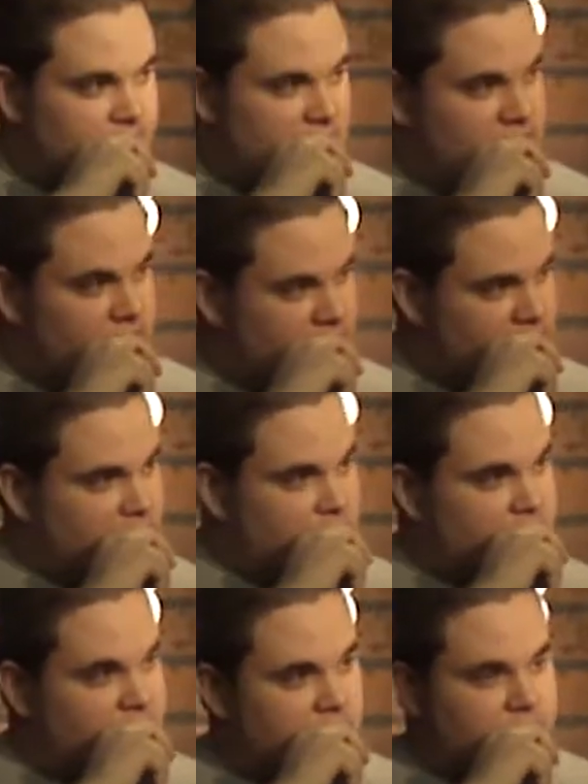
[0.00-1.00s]
I would always go
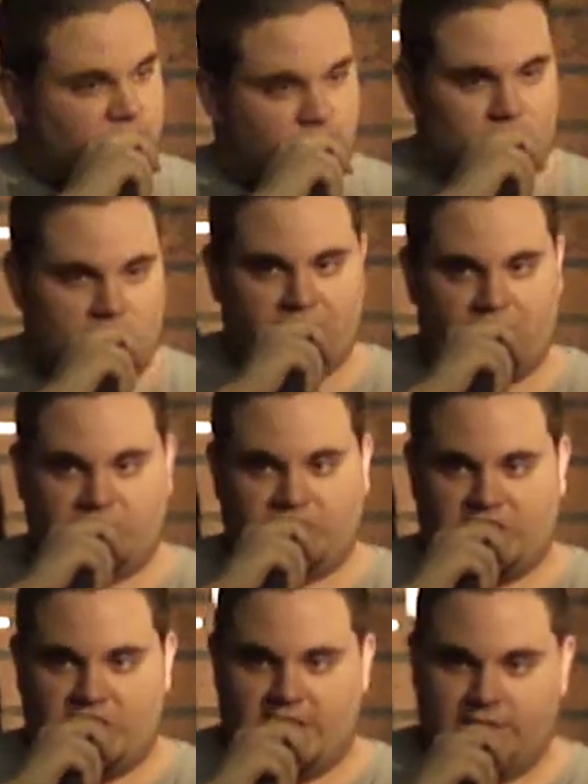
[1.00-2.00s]
by the name Starfish
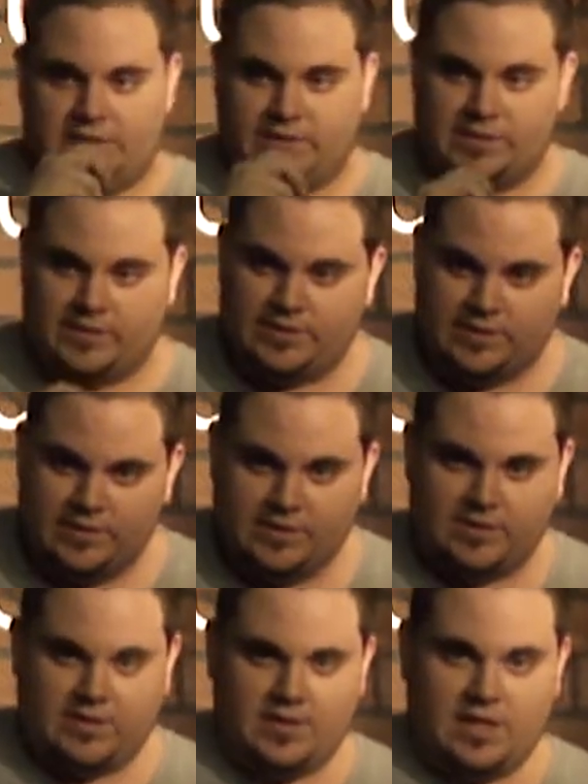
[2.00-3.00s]
Child.
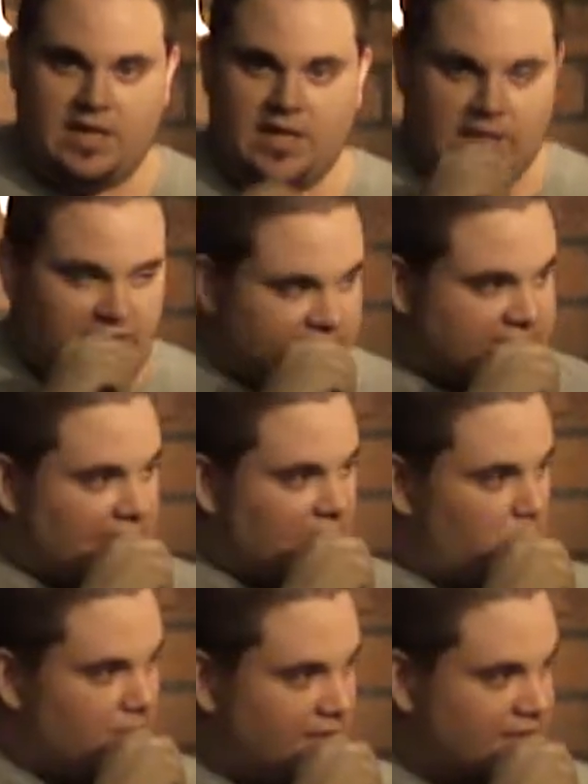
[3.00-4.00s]
He's
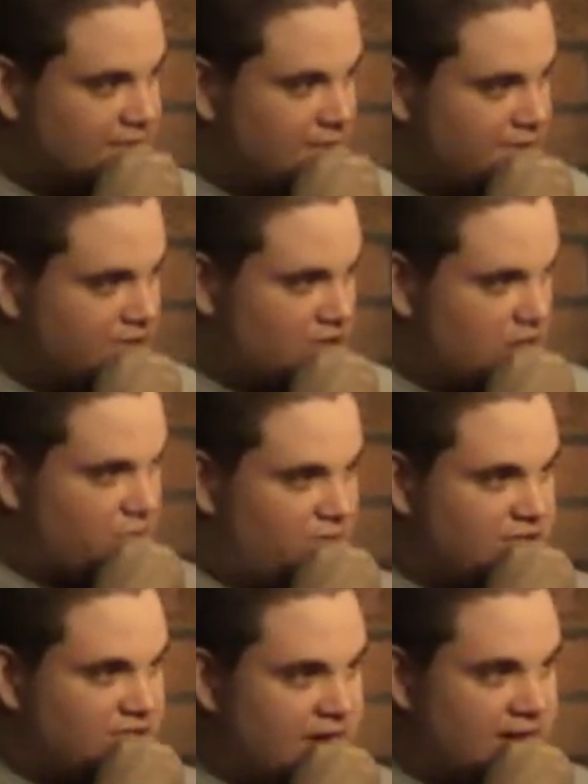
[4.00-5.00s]
got to win. His name is
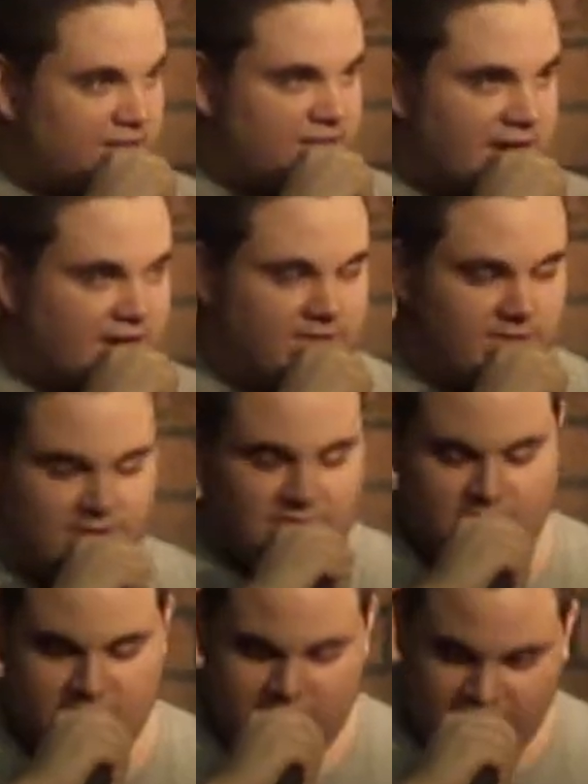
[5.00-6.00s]
Starfish Child, Dad.
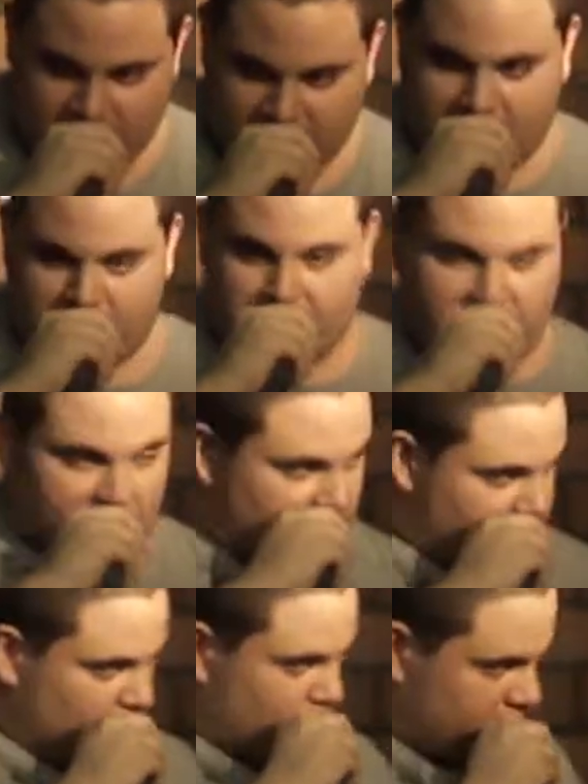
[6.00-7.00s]
And he'd be like,
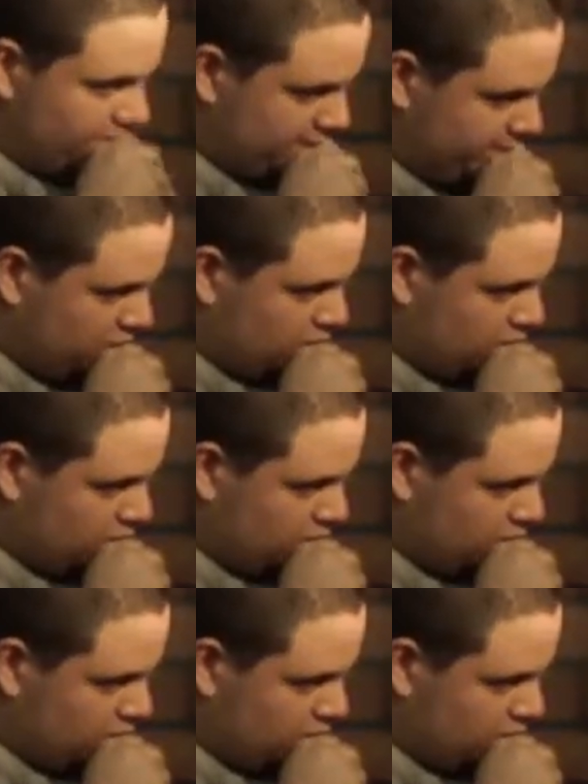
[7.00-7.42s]
it's 25 to